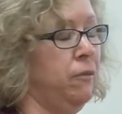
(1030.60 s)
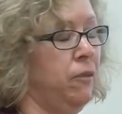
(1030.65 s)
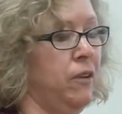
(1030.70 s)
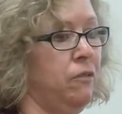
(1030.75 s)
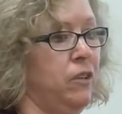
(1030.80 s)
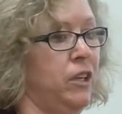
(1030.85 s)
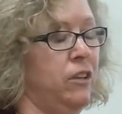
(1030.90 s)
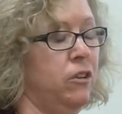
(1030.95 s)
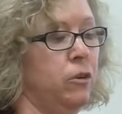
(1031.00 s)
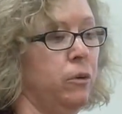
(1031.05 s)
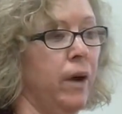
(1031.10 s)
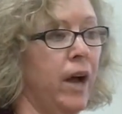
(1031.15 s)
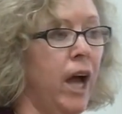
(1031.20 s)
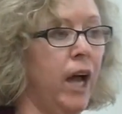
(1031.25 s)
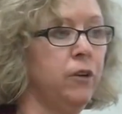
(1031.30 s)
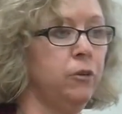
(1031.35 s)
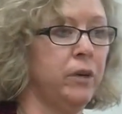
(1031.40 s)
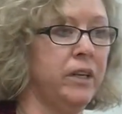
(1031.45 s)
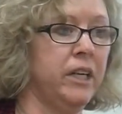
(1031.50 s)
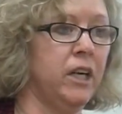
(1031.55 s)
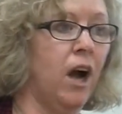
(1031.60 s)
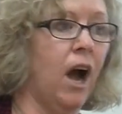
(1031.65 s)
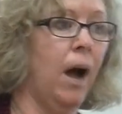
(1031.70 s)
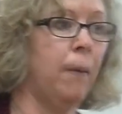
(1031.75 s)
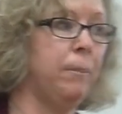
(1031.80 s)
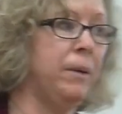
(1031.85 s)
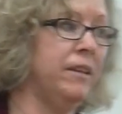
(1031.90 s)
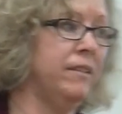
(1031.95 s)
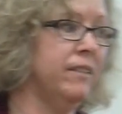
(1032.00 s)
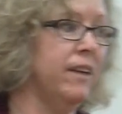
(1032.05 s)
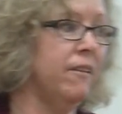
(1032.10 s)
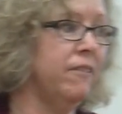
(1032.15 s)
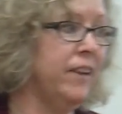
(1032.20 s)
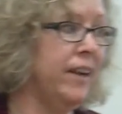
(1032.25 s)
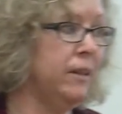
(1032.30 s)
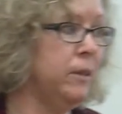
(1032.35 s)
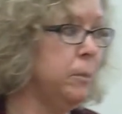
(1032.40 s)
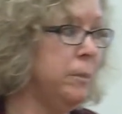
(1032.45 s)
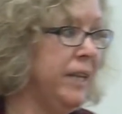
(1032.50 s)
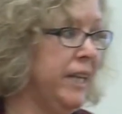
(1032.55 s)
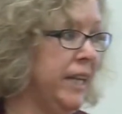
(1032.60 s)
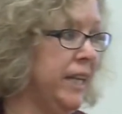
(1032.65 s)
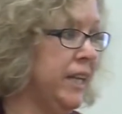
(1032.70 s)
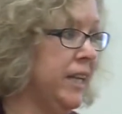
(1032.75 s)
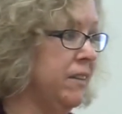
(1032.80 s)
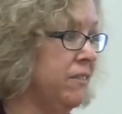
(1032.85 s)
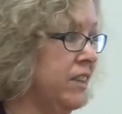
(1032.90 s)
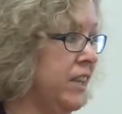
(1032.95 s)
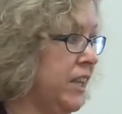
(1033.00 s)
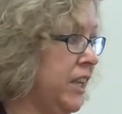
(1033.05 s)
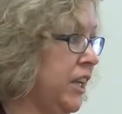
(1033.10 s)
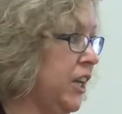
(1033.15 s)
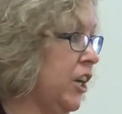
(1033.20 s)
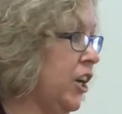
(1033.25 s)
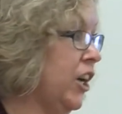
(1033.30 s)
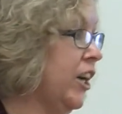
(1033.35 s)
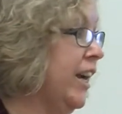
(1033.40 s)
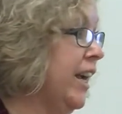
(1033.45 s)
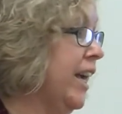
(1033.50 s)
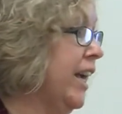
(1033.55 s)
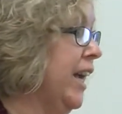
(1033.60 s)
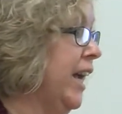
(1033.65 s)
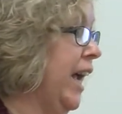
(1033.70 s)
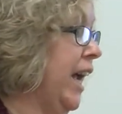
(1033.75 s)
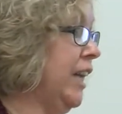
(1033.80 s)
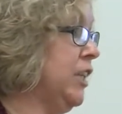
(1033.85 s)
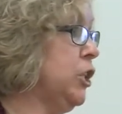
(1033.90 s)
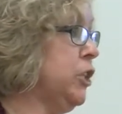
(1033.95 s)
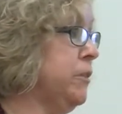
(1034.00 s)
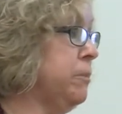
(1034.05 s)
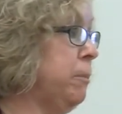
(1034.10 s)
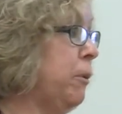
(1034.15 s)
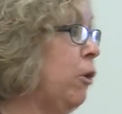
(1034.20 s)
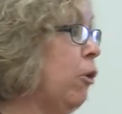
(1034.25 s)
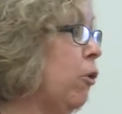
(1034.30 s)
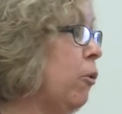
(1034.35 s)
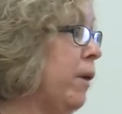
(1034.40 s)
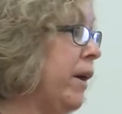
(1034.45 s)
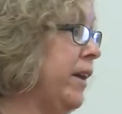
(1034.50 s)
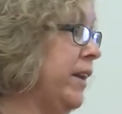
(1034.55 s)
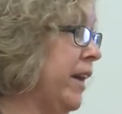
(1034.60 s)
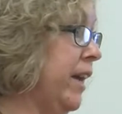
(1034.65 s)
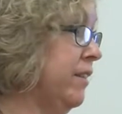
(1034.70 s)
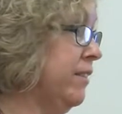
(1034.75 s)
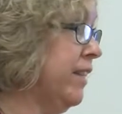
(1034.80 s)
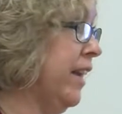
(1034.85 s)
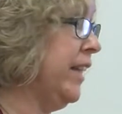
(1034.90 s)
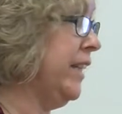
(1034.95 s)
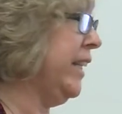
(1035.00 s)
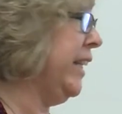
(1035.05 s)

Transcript: 50 to 100 copies of it at the beginning of the year and just pull one as I